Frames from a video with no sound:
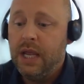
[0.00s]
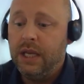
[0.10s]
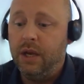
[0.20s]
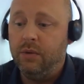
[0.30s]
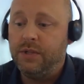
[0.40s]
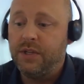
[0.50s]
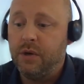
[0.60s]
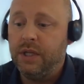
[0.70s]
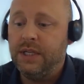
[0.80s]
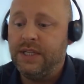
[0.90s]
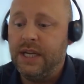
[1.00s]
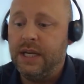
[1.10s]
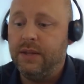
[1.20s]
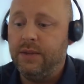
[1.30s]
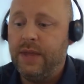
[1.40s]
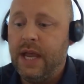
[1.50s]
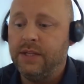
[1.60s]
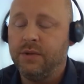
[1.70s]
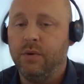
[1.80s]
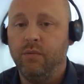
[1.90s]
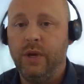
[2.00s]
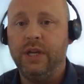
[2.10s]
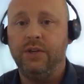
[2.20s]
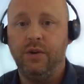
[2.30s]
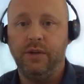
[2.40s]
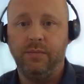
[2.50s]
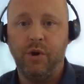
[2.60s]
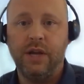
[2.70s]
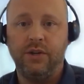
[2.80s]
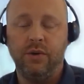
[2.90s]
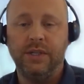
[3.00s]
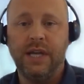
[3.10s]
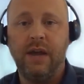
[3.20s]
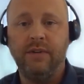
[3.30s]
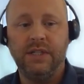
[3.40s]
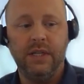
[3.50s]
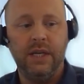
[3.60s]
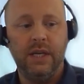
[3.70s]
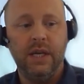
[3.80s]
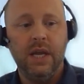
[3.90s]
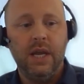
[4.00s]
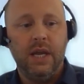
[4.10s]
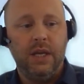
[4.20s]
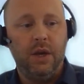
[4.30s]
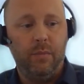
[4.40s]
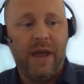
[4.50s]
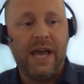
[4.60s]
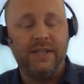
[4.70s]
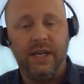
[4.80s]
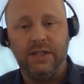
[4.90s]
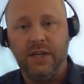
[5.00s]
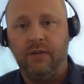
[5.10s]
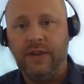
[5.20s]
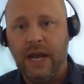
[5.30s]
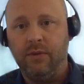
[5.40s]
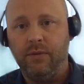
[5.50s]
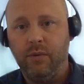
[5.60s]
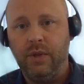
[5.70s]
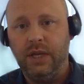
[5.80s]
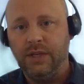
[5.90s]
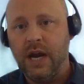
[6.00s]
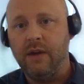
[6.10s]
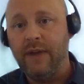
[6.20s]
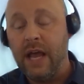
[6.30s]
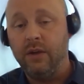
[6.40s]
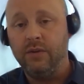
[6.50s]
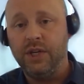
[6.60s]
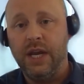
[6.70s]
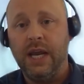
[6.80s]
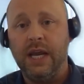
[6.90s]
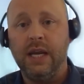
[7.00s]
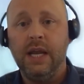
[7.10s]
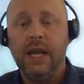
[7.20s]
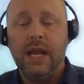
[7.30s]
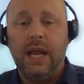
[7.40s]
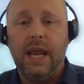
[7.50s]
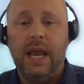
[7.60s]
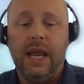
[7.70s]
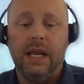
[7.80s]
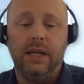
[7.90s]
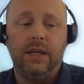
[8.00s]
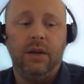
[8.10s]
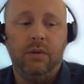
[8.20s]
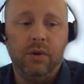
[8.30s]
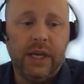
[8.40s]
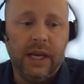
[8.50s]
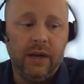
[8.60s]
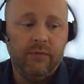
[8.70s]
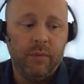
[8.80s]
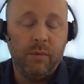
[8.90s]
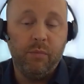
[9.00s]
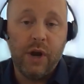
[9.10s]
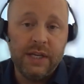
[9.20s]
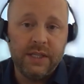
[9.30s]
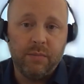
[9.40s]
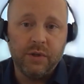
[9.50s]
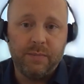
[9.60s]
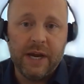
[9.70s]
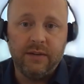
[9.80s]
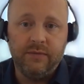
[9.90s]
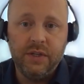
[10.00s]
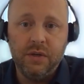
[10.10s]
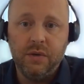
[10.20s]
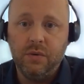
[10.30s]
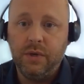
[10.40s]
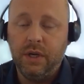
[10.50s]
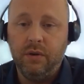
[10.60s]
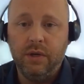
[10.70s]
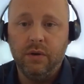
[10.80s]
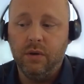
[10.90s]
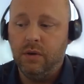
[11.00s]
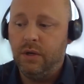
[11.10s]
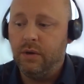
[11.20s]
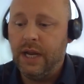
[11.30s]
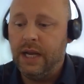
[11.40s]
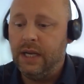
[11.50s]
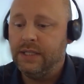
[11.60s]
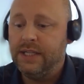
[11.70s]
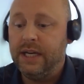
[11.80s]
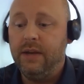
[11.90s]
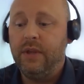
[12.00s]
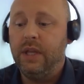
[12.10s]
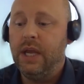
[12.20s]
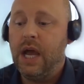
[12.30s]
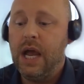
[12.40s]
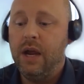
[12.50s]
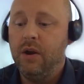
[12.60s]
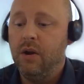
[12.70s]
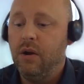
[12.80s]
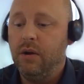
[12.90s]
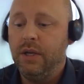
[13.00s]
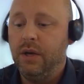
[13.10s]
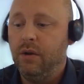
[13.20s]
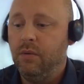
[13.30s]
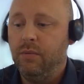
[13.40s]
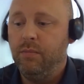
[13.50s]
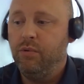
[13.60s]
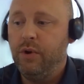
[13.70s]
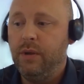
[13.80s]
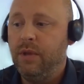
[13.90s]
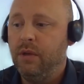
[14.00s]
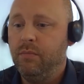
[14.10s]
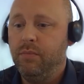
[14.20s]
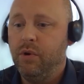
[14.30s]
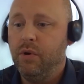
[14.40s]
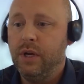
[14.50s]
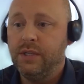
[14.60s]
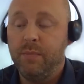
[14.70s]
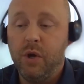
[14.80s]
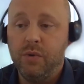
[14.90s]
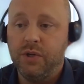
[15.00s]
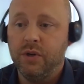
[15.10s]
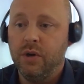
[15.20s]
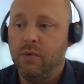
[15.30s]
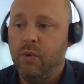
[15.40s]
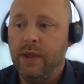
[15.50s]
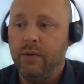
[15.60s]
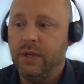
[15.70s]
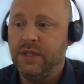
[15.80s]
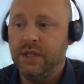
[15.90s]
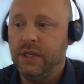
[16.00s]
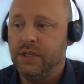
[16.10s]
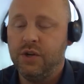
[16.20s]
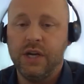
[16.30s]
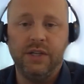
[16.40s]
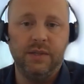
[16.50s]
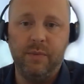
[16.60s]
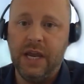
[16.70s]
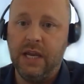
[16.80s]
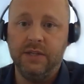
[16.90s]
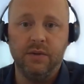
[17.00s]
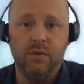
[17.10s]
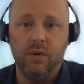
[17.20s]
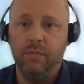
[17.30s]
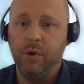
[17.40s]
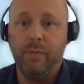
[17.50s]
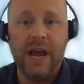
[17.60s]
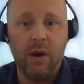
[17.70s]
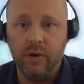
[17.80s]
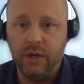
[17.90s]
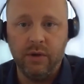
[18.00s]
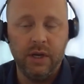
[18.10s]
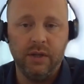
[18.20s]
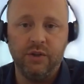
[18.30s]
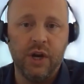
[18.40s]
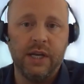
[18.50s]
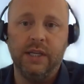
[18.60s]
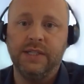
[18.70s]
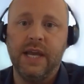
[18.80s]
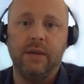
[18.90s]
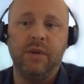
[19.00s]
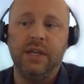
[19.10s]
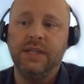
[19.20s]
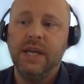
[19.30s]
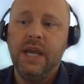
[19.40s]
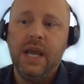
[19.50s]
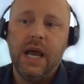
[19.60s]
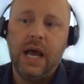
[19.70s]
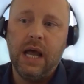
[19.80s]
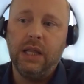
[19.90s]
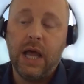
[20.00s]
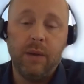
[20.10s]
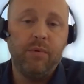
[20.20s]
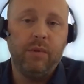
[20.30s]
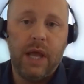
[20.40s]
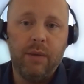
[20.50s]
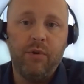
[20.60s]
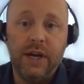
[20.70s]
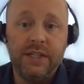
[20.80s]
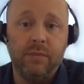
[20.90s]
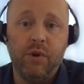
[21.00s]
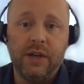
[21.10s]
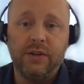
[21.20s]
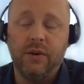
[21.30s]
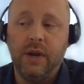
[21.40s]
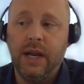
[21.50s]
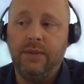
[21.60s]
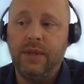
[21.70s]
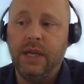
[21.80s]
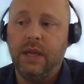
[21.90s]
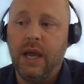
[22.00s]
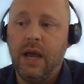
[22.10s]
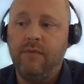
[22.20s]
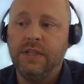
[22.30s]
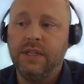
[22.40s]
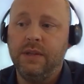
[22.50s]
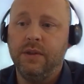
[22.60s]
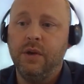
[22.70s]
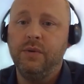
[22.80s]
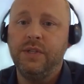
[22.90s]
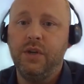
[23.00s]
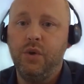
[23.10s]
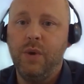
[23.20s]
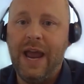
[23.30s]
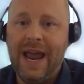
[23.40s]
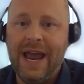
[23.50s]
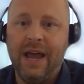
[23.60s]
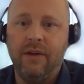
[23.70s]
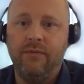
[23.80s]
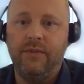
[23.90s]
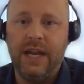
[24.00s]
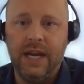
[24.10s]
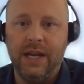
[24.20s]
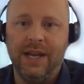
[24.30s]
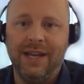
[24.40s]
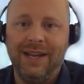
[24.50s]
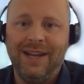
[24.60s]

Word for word: you know certainly seeing that that sort of reinsurance pressure is obviously you know passing itself down through the entire value chain and you know looking at it from a pricing perspective too you know you're you're getting a significantly higher you know premium per exposure whether it's in the construction space or per power unit in the trucking segment a lot of a lot of pricing pressure and i think obviously those who have data